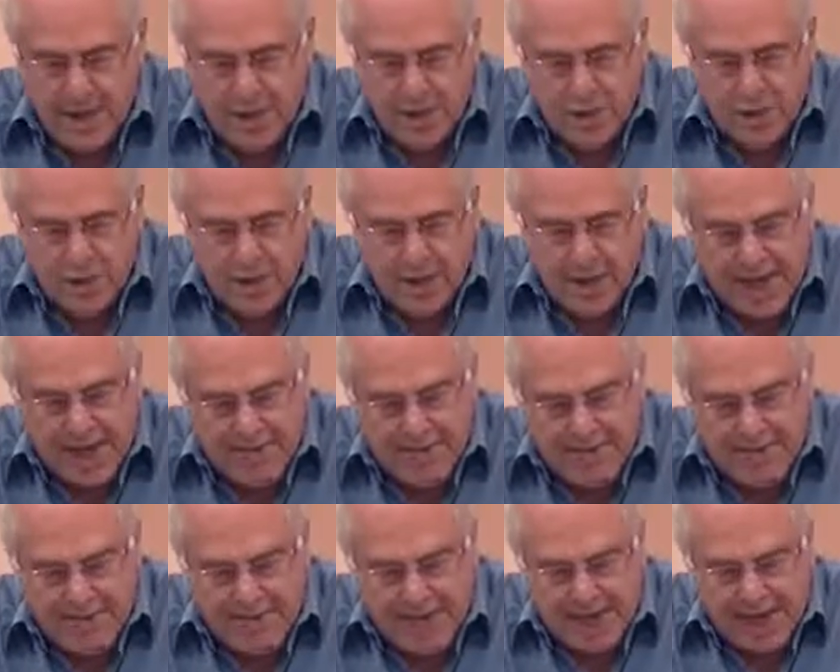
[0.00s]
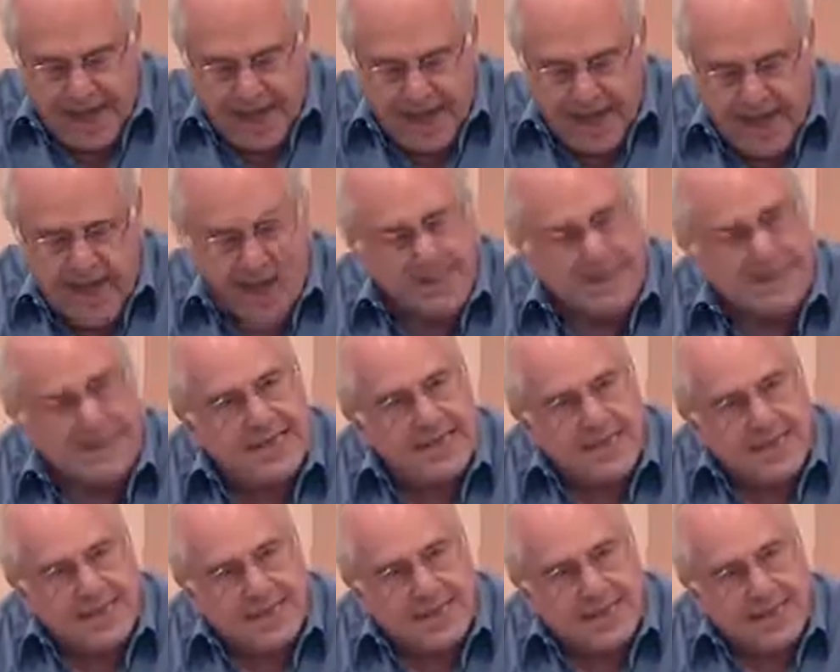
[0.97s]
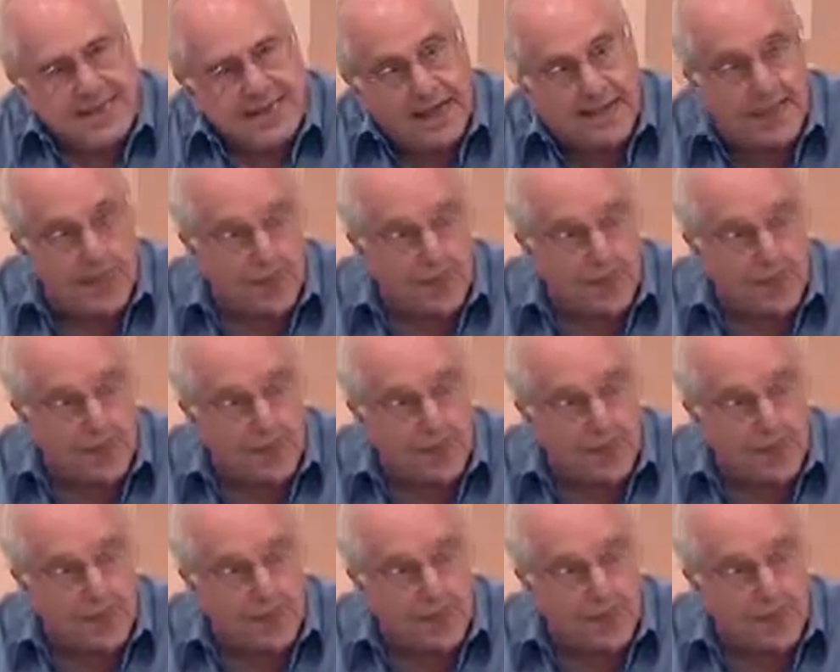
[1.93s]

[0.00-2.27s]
you would have to pay a sales tax.